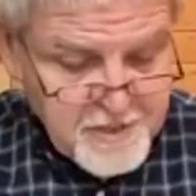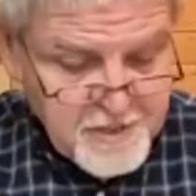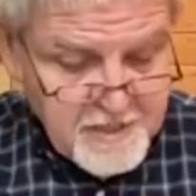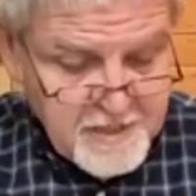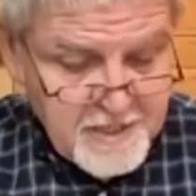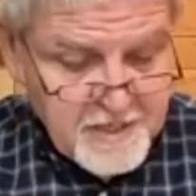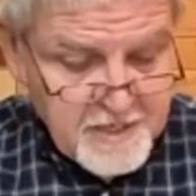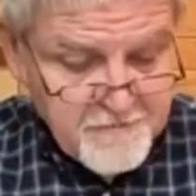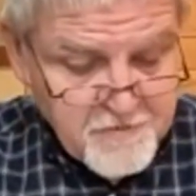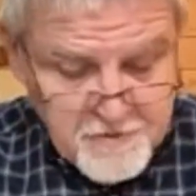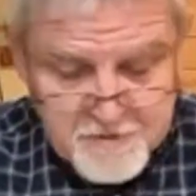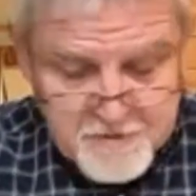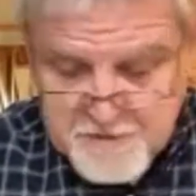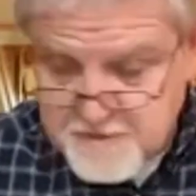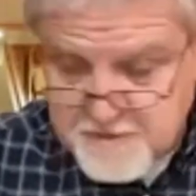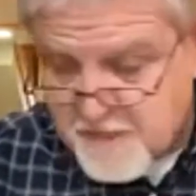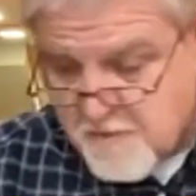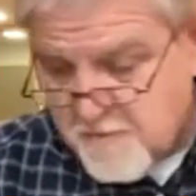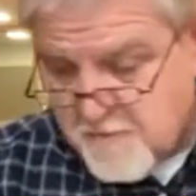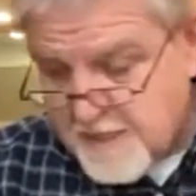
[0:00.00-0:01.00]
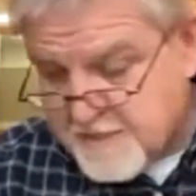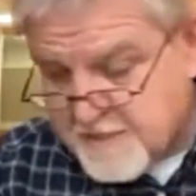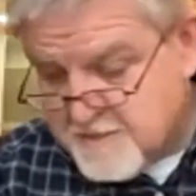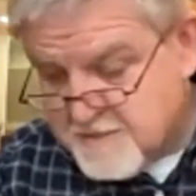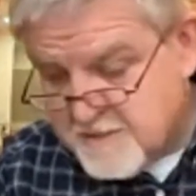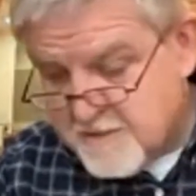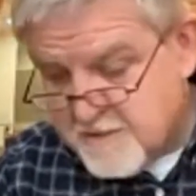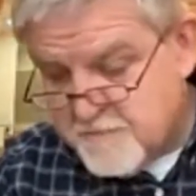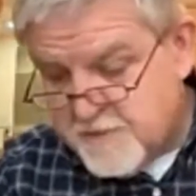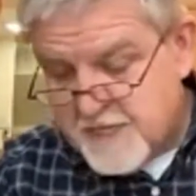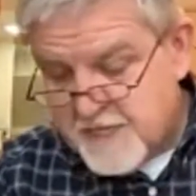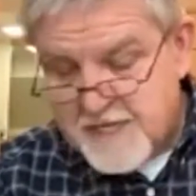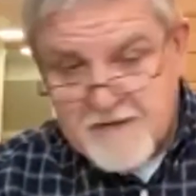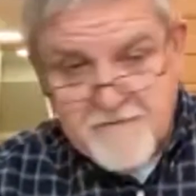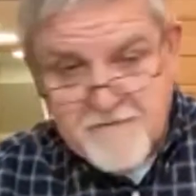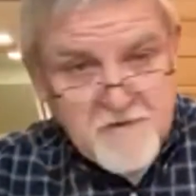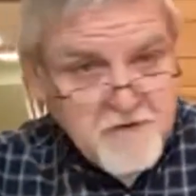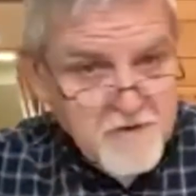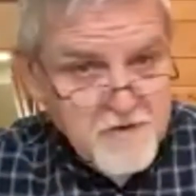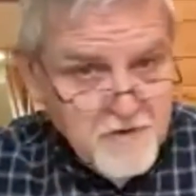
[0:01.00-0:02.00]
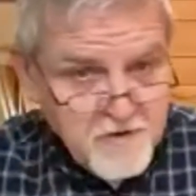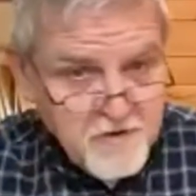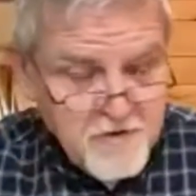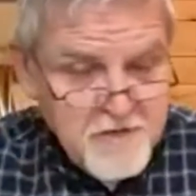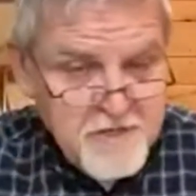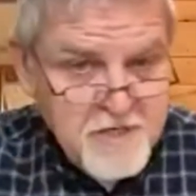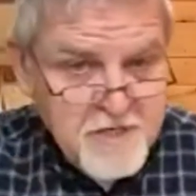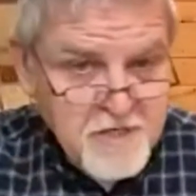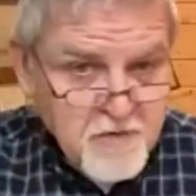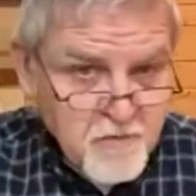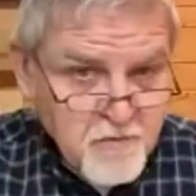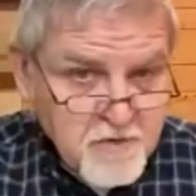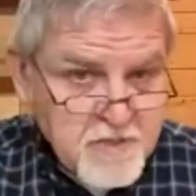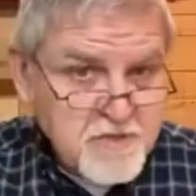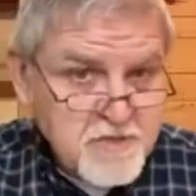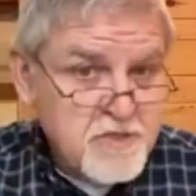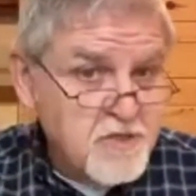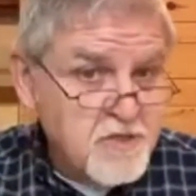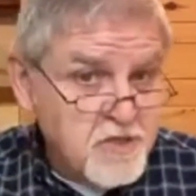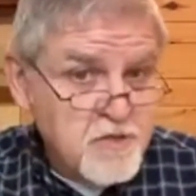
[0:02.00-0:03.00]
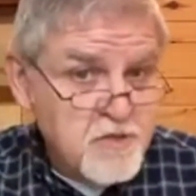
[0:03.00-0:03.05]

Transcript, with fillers: And of course, the commands that had been given her was to do with